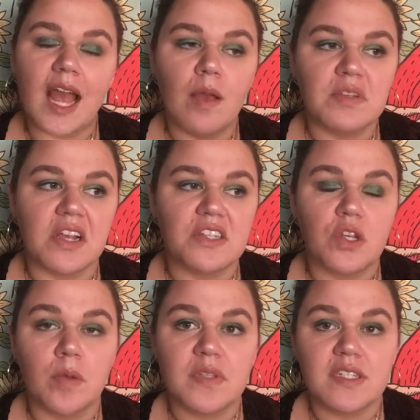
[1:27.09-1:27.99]
I was
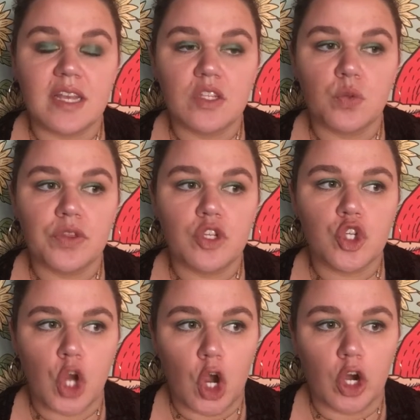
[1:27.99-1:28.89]
also obsessed with
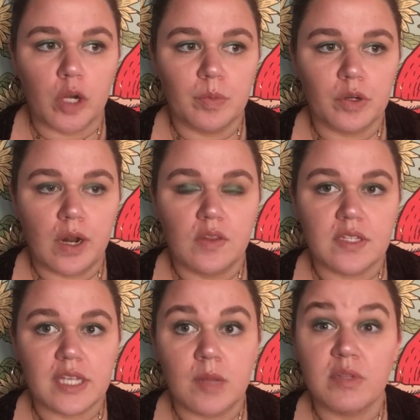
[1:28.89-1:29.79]
Charmed around the
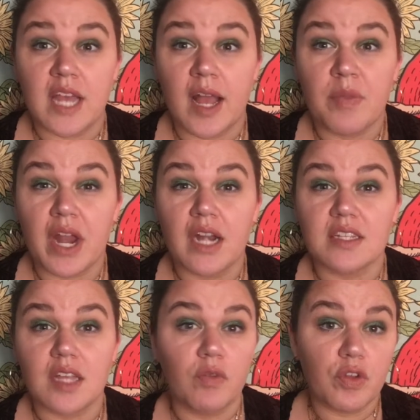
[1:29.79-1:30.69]
same time that I
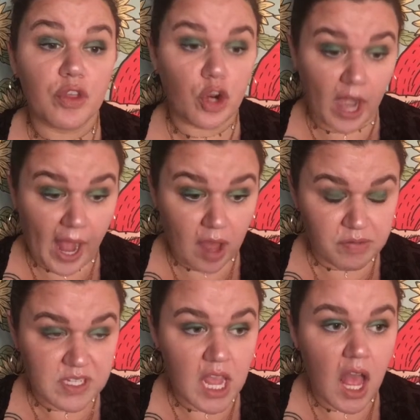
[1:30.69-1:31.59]
discovered The
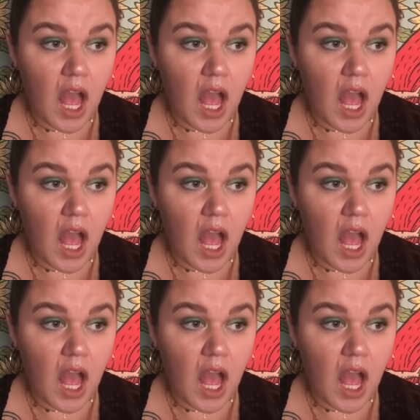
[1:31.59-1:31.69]
Craft.